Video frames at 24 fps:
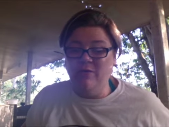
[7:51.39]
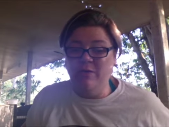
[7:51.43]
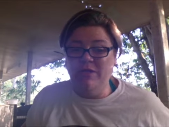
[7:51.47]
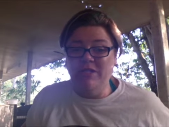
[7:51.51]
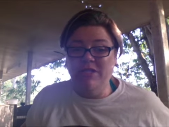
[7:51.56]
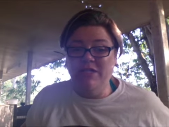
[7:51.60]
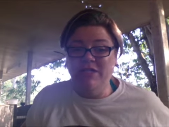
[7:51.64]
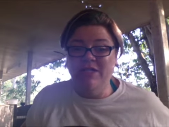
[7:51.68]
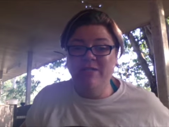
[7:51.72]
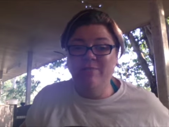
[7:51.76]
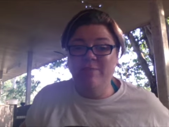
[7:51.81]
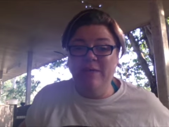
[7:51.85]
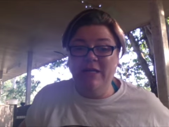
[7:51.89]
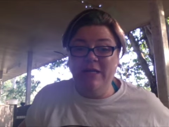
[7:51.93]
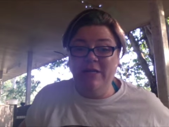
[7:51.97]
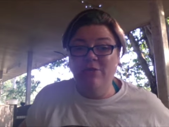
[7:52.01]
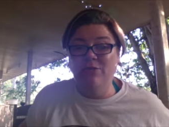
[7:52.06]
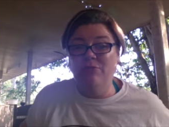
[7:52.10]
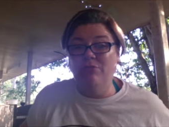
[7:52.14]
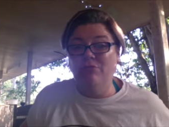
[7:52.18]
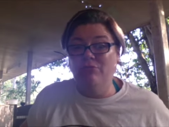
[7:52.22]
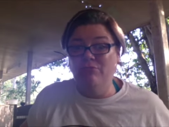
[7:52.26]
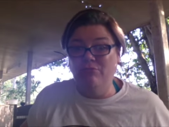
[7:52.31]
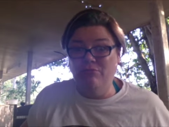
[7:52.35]
which has been
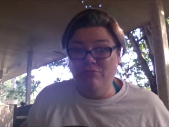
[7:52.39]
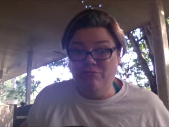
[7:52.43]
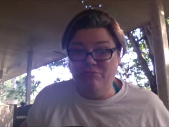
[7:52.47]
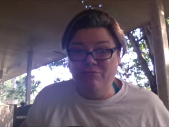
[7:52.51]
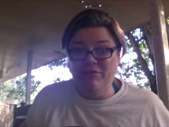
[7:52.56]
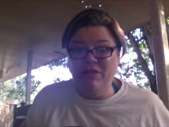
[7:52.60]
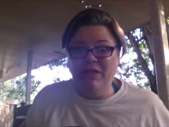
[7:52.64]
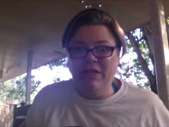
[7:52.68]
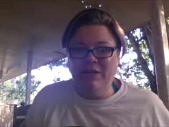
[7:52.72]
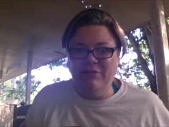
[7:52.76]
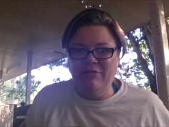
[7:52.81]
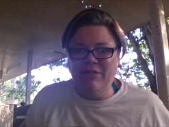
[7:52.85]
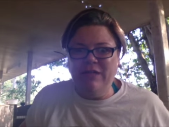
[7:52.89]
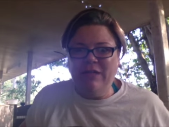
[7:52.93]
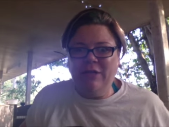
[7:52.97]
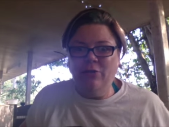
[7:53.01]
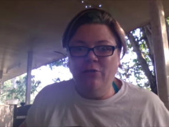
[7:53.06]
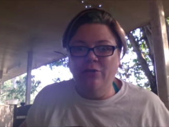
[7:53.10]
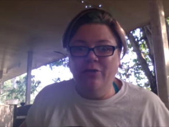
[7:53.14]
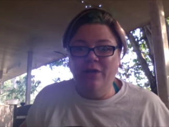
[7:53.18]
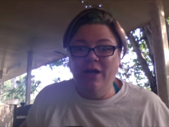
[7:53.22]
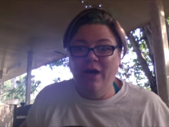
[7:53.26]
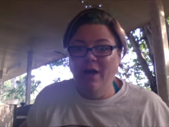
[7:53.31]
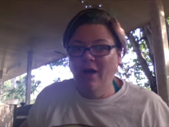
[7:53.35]
really really
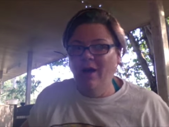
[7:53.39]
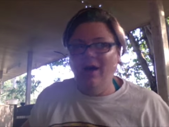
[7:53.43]
good.